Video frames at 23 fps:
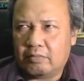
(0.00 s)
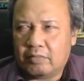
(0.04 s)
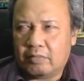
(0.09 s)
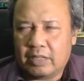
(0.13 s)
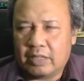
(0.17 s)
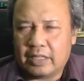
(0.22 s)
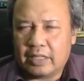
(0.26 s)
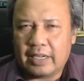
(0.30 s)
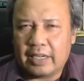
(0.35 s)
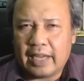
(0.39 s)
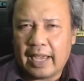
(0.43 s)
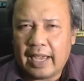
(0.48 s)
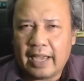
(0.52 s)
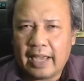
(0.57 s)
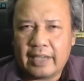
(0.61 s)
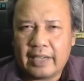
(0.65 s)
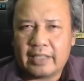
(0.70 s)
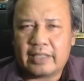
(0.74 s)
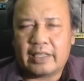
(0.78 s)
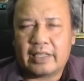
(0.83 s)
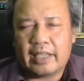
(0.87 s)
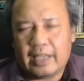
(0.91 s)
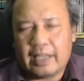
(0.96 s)
at the
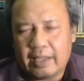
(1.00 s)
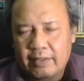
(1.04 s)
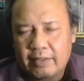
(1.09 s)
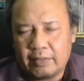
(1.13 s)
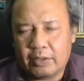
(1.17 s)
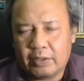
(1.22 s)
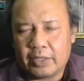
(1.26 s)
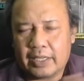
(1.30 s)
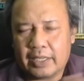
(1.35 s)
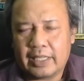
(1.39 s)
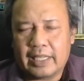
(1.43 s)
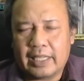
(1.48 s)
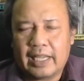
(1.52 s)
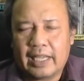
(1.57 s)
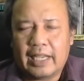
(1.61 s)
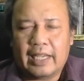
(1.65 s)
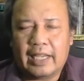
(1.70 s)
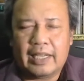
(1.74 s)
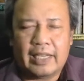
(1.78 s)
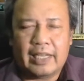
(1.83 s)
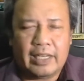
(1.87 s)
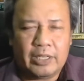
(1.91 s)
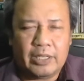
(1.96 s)
net, have a look at that,
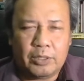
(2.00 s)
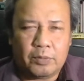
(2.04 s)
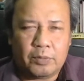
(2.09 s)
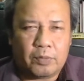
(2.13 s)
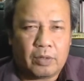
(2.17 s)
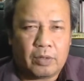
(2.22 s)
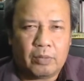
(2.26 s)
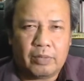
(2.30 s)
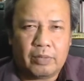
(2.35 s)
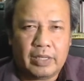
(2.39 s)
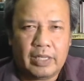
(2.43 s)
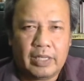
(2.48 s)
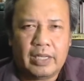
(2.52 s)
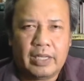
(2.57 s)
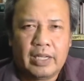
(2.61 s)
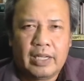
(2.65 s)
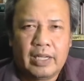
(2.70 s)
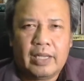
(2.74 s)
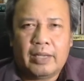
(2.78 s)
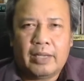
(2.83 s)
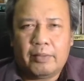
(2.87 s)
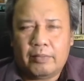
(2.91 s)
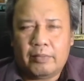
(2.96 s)
and then you probably
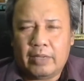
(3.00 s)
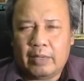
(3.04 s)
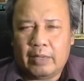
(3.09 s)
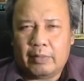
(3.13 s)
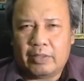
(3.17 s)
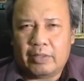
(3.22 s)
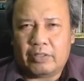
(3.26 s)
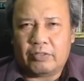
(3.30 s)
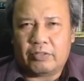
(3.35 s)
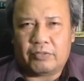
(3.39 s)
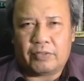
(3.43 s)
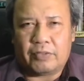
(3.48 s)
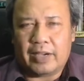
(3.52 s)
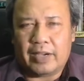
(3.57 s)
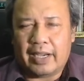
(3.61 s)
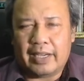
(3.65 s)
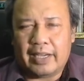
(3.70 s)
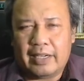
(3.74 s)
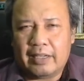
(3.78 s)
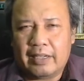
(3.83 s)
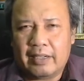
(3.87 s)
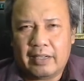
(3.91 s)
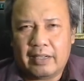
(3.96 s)
be able to
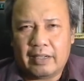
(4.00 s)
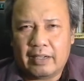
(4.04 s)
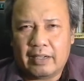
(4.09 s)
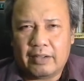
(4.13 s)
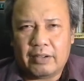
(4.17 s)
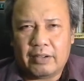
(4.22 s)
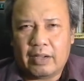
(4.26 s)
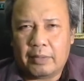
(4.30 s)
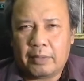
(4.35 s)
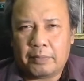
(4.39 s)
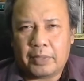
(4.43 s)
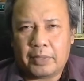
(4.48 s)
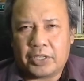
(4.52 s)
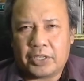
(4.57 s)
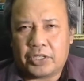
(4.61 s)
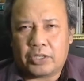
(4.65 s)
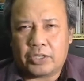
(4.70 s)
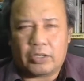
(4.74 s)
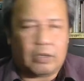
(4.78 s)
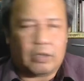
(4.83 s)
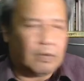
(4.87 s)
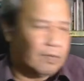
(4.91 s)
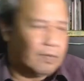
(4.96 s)
find a
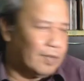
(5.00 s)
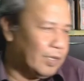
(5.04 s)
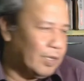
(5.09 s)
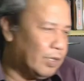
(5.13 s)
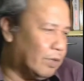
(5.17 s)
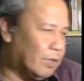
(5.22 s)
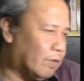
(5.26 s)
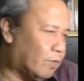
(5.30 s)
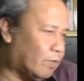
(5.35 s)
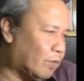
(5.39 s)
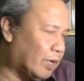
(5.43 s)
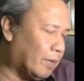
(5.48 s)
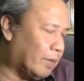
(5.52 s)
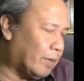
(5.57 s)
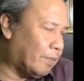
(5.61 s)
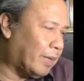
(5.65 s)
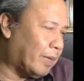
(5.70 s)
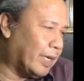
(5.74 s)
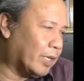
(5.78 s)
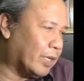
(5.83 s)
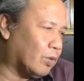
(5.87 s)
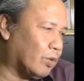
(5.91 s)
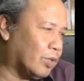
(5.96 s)
picture or video of what a
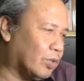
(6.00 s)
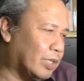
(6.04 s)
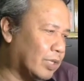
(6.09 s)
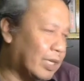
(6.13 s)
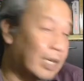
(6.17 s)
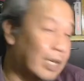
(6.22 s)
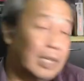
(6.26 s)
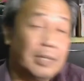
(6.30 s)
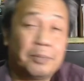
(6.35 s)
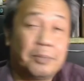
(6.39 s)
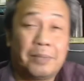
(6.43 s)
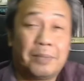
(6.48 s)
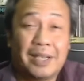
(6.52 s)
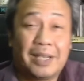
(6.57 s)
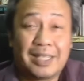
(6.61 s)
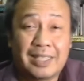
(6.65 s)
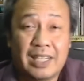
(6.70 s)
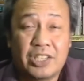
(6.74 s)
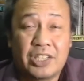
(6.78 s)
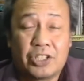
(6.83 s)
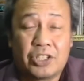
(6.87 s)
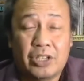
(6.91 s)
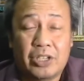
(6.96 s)
microcell is. But
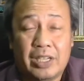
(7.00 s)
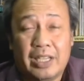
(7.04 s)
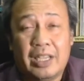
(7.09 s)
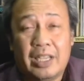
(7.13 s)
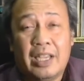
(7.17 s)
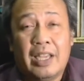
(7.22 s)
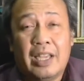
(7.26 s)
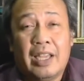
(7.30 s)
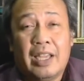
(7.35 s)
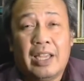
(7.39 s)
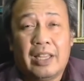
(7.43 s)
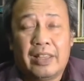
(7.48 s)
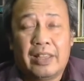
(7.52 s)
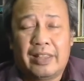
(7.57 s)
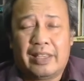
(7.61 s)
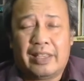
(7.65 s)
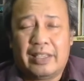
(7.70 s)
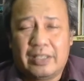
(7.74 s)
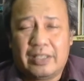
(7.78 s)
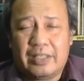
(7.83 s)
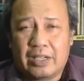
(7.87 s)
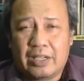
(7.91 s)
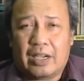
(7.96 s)
essentially,
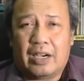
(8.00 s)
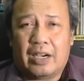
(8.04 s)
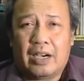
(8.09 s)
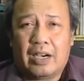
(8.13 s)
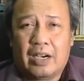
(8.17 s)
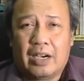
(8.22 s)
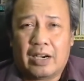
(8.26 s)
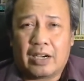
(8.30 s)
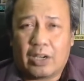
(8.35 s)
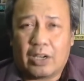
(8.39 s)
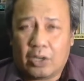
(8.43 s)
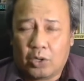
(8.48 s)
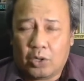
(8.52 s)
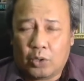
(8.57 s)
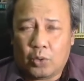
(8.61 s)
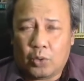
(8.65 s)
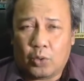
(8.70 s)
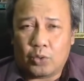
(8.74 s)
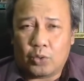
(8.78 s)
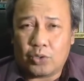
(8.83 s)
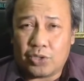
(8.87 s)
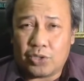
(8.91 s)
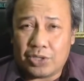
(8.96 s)
these are
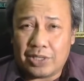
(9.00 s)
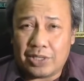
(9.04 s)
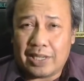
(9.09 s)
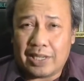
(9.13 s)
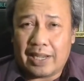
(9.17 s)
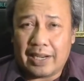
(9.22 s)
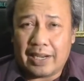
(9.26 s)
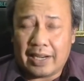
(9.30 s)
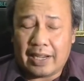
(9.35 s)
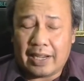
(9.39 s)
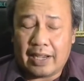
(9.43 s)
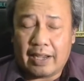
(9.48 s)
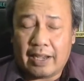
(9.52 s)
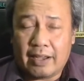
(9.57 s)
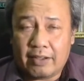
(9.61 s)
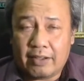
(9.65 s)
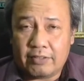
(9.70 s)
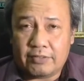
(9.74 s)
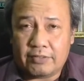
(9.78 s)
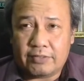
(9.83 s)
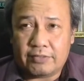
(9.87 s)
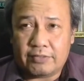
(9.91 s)
clones that have